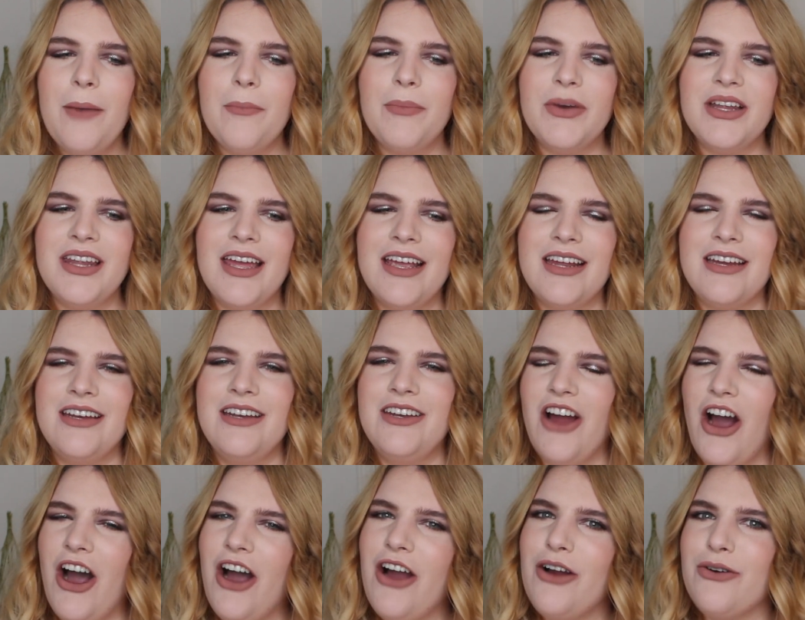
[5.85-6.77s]
but like
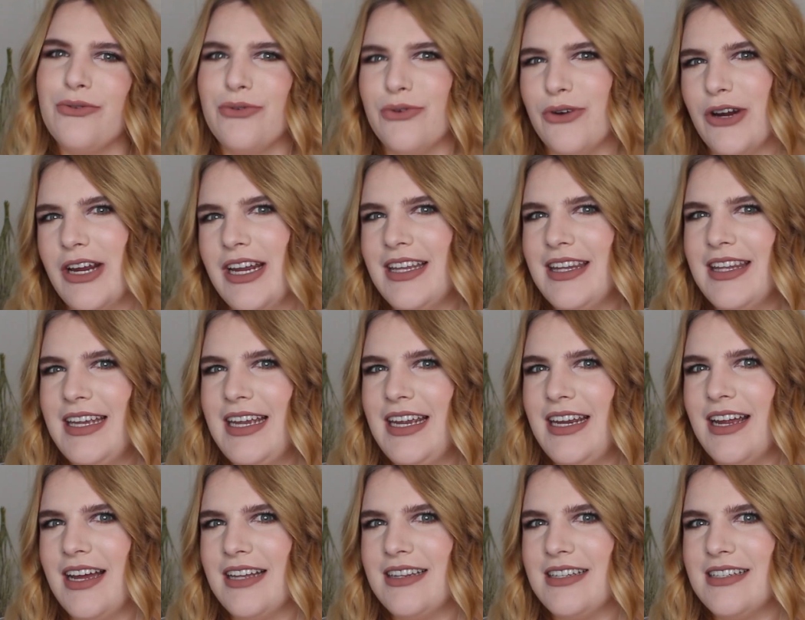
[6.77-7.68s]
not
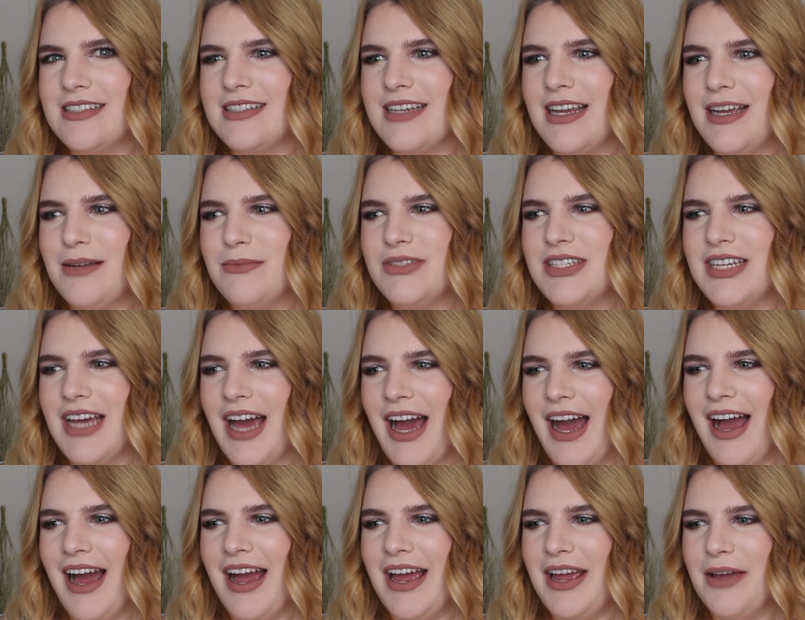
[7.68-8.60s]
really at the same
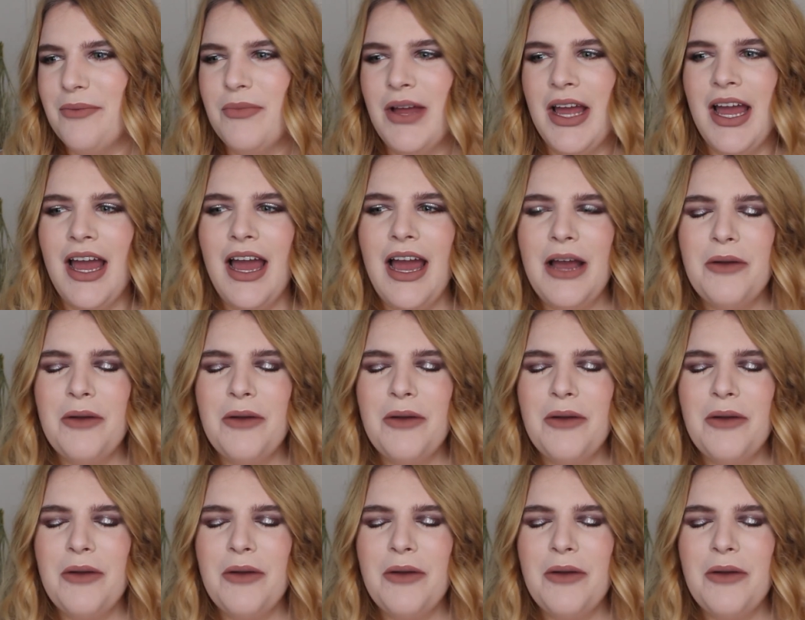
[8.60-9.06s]
time.